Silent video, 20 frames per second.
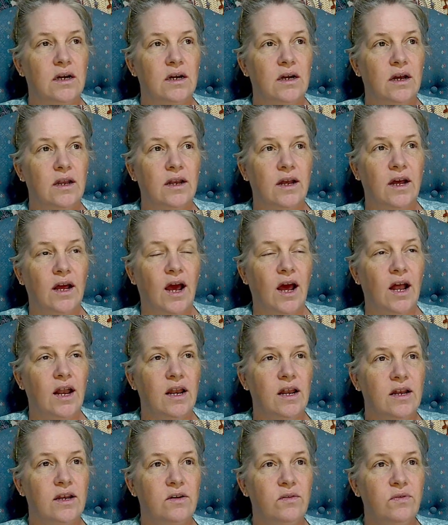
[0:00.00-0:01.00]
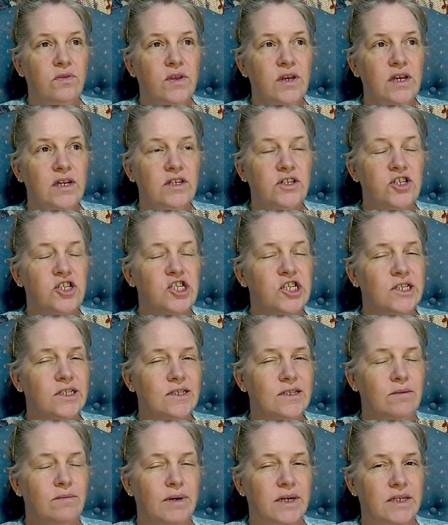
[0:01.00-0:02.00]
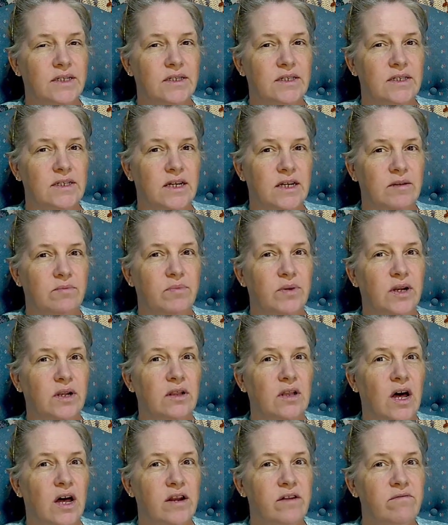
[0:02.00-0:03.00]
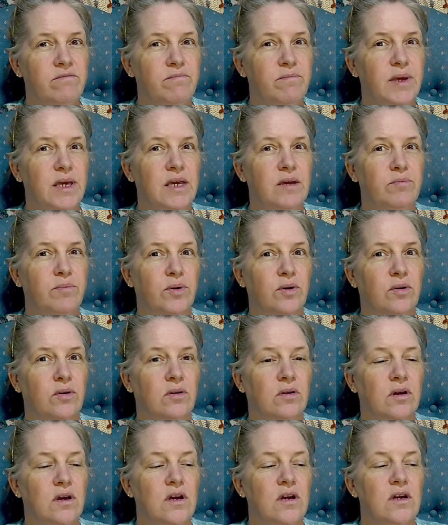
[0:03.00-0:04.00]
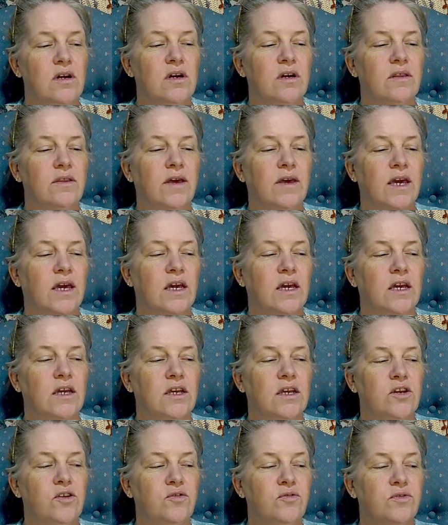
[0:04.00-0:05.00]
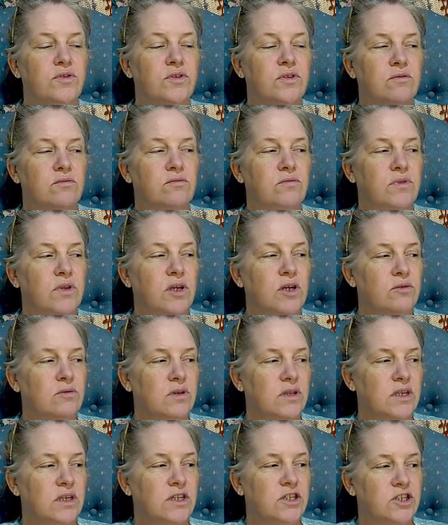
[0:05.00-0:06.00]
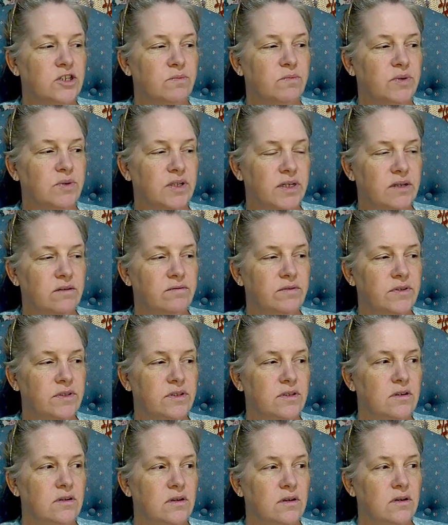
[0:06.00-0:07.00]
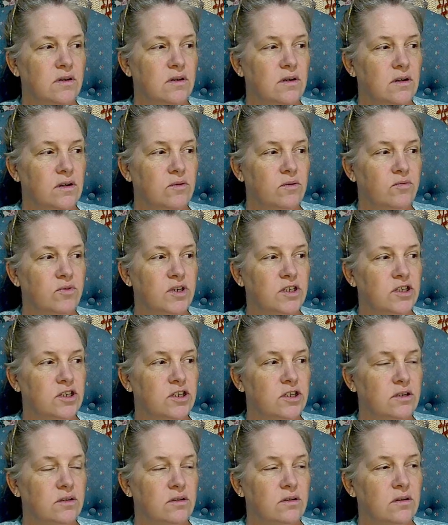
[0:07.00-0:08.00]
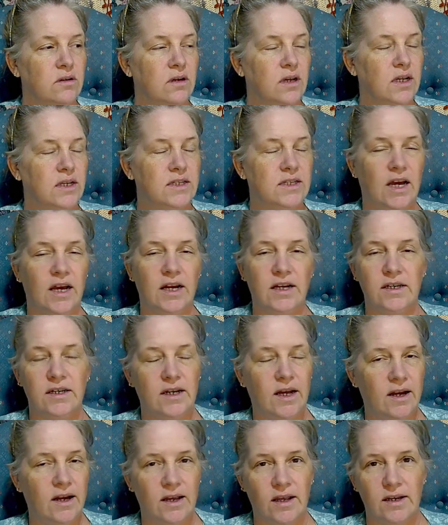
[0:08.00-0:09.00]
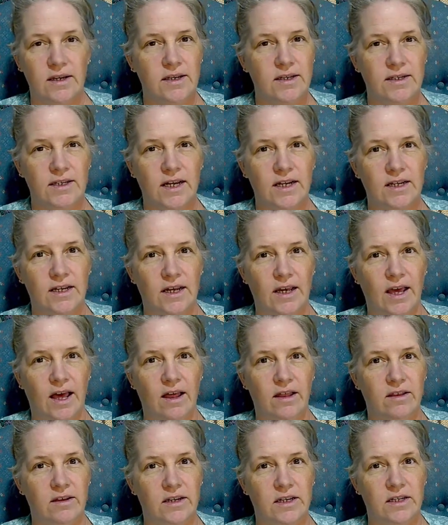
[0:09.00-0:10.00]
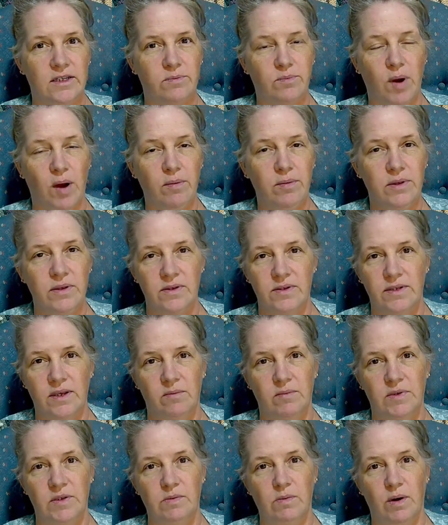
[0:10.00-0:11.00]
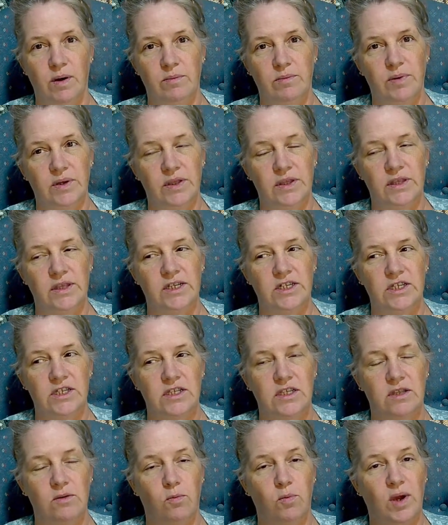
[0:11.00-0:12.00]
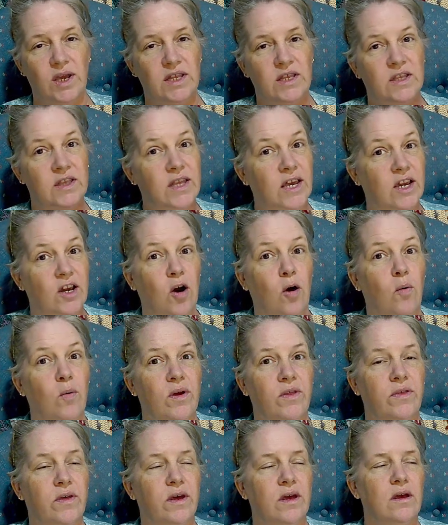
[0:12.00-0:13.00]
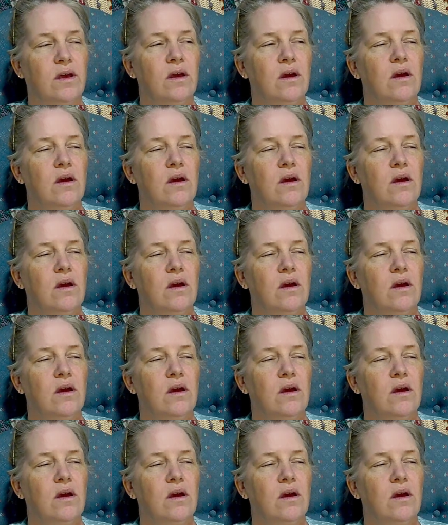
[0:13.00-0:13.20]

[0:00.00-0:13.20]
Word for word: and I, and I don't think it's just in my state, but a lot of people, like, use their religious beliefs, which in technic technicality is probably the same as mine, but this, the way that they go with it,